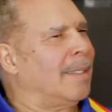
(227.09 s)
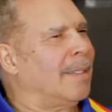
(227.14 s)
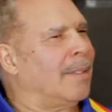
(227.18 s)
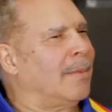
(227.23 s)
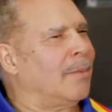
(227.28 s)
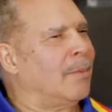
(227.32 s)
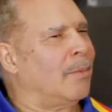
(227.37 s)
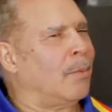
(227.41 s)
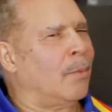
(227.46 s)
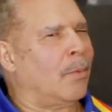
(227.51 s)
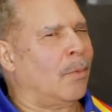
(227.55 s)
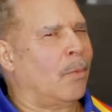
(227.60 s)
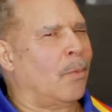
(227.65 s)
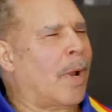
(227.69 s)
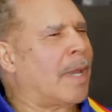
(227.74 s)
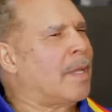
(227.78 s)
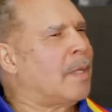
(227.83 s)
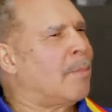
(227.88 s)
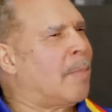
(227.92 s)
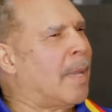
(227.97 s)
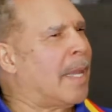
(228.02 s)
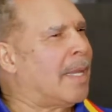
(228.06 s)
Why are
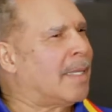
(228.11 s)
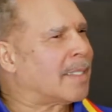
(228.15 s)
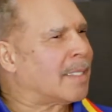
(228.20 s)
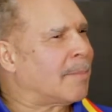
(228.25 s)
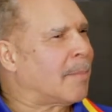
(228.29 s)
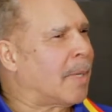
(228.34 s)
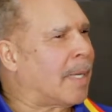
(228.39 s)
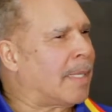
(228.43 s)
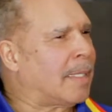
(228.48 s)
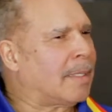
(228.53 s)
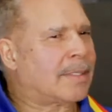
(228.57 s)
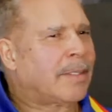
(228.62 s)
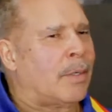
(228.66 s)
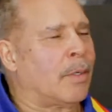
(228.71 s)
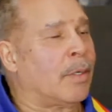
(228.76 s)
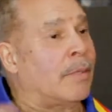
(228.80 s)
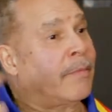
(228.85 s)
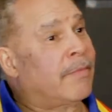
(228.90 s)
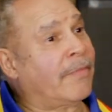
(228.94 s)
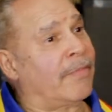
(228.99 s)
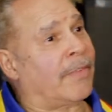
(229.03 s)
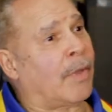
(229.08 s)
you paying somebody? So you can
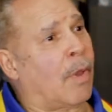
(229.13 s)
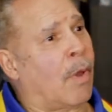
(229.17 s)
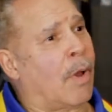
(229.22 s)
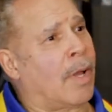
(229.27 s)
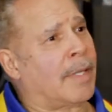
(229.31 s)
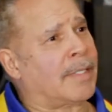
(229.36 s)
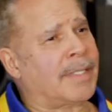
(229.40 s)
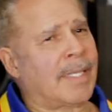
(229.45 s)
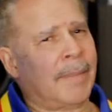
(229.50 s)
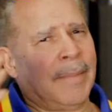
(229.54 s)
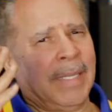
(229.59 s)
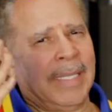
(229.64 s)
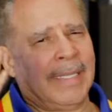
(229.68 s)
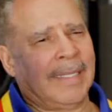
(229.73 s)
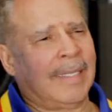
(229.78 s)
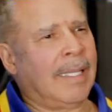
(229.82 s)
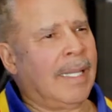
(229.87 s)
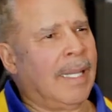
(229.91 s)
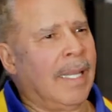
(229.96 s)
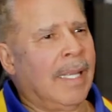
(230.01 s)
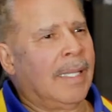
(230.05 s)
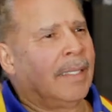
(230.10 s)
floss? I mean,
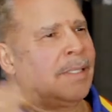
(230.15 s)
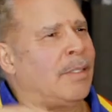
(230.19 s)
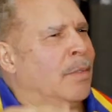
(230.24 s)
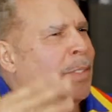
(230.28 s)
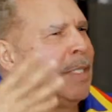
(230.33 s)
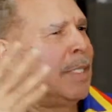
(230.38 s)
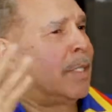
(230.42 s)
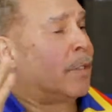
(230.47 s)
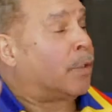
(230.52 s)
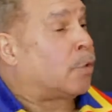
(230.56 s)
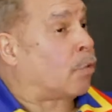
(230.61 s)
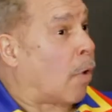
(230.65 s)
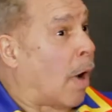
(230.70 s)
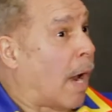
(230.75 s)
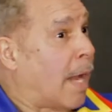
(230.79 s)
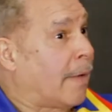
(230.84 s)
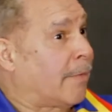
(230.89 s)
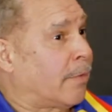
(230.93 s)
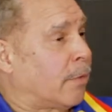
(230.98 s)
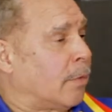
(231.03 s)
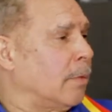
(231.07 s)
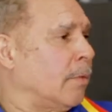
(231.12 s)
do you need a
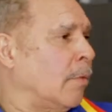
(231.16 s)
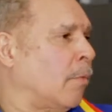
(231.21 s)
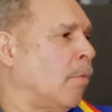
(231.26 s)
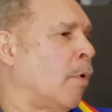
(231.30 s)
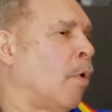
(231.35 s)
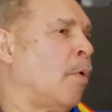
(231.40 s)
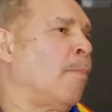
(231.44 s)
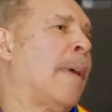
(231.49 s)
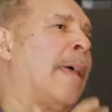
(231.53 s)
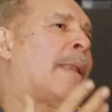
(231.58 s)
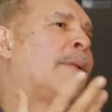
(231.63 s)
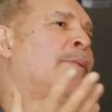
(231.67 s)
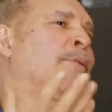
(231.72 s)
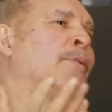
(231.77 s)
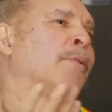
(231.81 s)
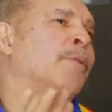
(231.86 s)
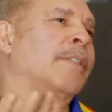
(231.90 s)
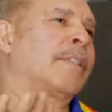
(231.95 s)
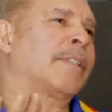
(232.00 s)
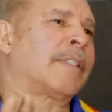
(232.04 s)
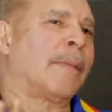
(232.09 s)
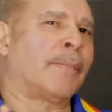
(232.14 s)
driver? Road managers
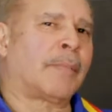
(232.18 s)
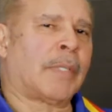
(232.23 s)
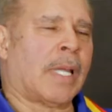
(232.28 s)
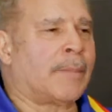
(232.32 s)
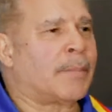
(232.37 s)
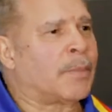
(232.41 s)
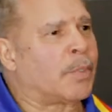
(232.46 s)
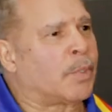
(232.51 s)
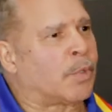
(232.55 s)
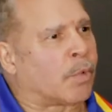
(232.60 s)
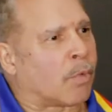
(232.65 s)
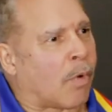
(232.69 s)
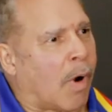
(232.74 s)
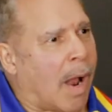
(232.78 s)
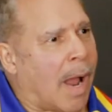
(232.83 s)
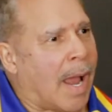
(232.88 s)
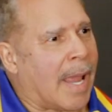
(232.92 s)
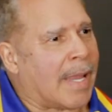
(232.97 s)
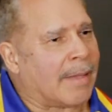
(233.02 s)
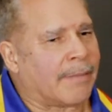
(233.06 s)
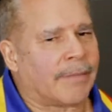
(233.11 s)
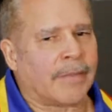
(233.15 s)
sometimes
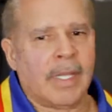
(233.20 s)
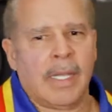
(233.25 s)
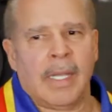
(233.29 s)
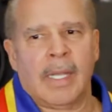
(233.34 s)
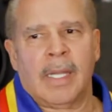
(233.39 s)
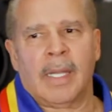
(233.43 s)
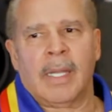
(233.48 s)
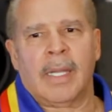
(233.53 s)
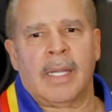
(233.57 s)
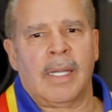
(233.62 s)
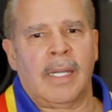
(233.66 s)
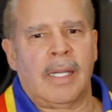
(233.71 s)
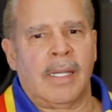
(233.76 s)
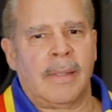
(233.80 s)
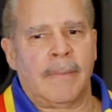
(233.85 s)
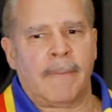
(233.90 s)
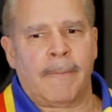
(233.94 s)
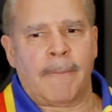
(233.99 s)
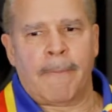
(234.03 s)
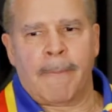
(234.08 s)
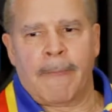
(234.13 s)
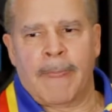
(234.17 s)
drive.
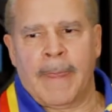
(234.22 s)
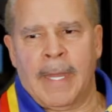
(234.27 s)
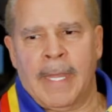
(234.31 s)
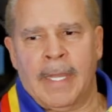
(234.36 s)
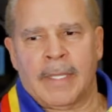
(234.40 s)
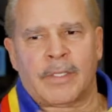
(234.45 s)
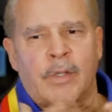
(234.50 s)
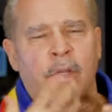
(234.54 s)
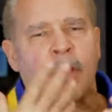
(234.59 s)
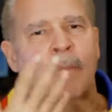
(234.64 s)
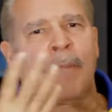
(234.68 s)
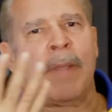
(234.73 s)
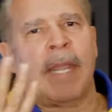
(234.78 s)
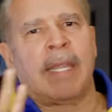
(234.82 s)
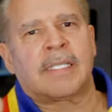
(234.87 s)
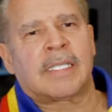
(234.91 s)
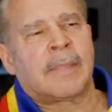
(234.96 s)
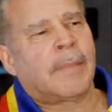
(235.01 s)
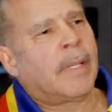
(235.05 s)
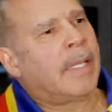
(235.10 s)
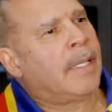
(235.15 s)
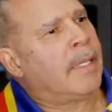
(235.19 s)
So you're paying
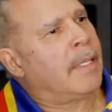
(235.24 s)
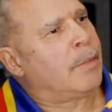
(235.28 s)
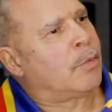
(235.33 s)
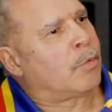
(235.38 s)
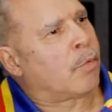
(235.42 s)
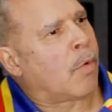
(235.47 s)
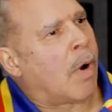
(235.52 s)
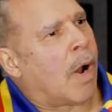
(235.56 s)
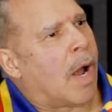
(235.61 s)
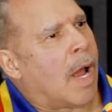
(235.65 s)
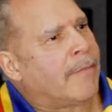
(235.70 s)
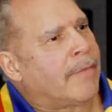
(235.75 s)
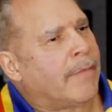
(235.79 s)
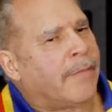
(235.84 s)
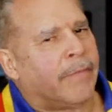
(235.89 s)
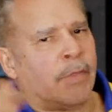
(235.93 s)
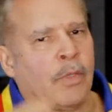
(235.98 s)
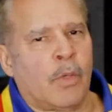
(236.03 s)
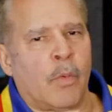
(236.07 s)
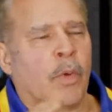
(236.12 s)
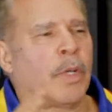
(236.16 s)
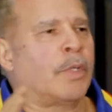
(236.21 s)
somebody to drive if
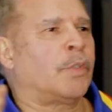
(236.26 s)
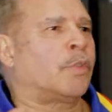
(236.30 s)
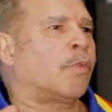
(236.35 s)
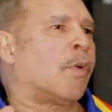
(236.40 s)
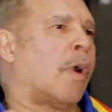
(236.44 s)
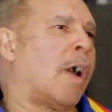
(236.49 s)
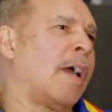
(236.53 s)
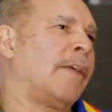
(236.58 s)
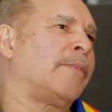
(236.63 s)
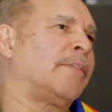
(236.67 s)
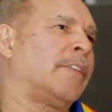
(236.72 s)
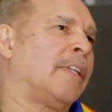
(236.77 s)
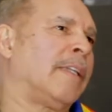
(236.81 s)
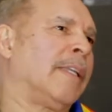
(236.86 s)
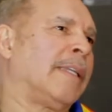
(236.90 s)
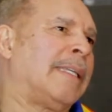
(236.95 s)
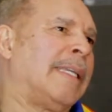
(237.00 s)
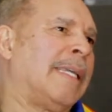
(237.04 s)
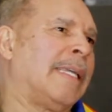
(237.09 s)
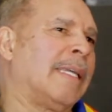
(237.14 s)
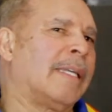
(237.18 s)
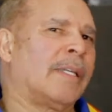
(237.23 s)
you don't want to drive to the
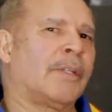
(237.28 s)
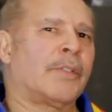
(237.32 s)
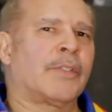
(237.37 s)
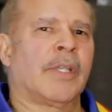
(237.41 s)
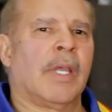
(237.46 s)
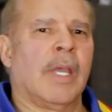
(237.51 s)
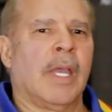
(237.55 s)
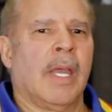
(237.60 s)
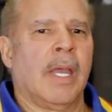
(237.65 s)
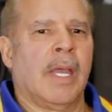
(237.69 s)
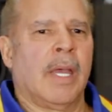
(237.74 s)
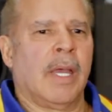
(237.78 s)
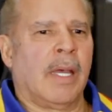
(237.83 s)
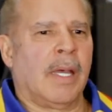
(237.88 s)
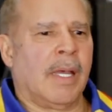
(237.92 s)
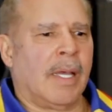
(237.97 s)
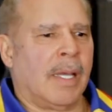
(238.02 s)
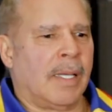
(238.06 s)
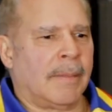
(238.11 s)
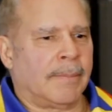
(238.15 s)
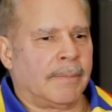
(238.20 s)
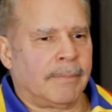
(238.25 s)
gigs.
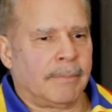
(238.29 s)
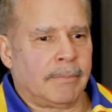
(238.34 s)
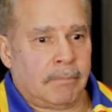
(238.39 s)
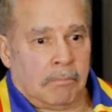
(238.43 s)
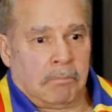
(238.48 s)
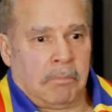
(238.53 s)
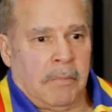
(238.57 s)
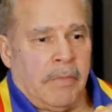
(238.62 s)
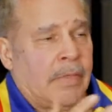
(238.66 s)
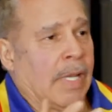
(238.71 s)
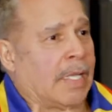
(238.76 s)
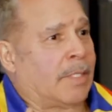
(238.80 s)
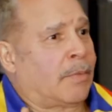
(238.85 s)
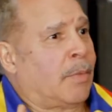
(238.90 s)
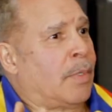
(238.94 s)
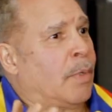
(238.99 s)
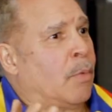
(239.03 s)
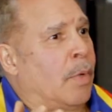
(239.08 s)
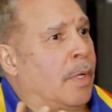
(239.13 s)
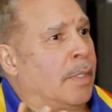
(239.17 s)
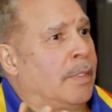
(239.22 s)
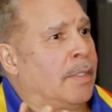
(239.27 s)
If that's what you
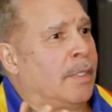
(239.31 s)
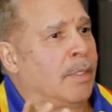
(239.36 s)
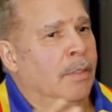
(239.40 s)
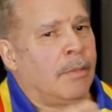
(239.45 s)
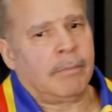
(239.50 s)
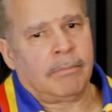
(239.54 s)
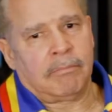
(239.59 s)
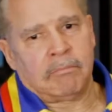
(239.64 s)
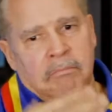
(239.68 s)
want to do,